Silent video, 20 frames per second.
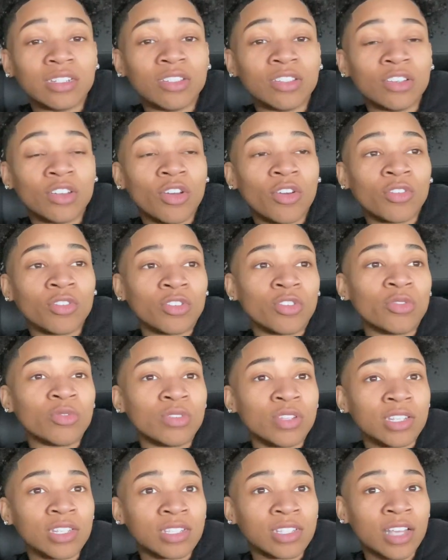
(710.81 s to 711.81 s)
you know you
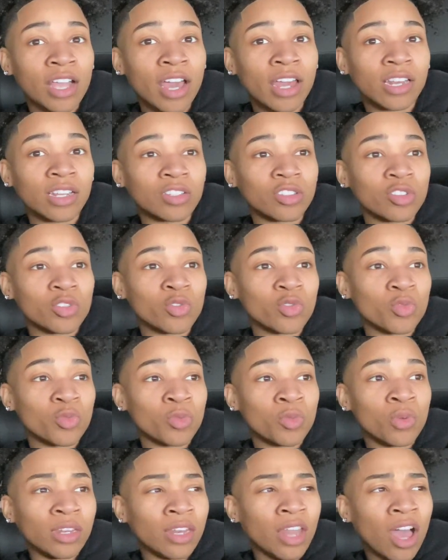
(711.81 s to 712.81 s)
decided
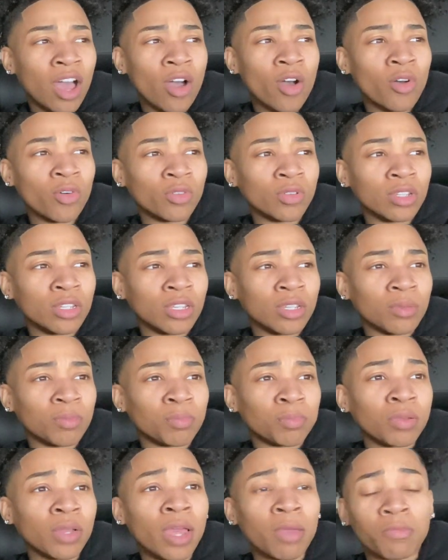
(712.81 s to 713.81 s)
to not only
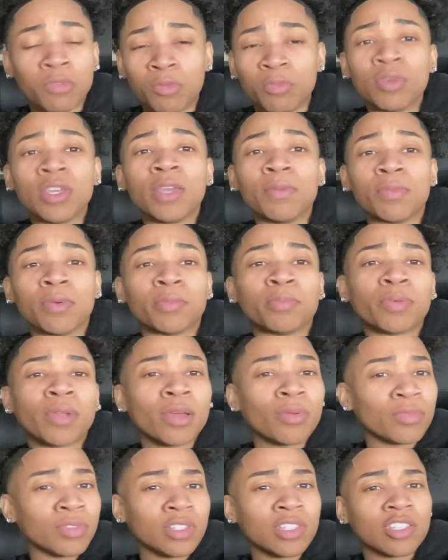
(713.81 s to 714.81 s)
play with me but
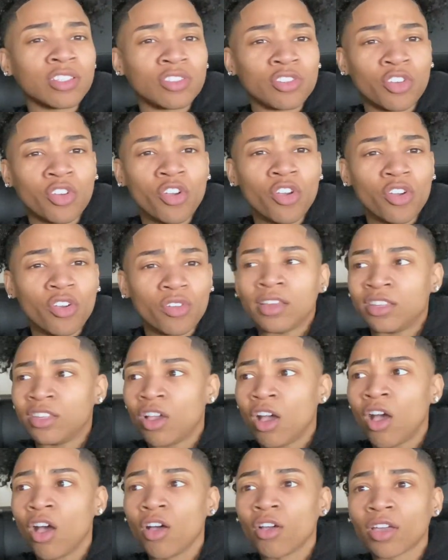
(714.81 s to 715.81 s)
play with this girl
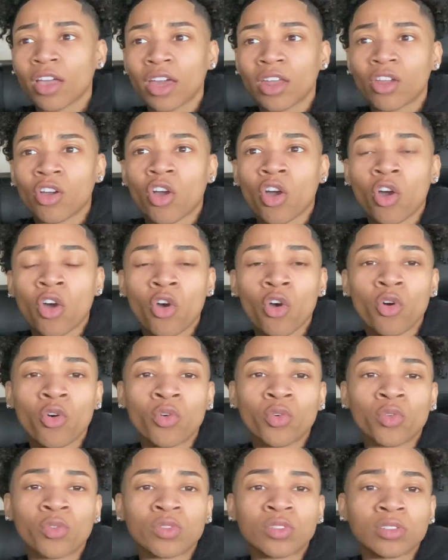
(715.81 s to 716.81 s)
y'all got a
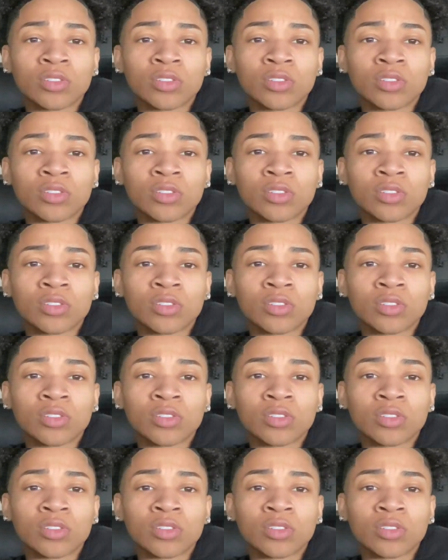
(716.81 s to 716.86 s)
whole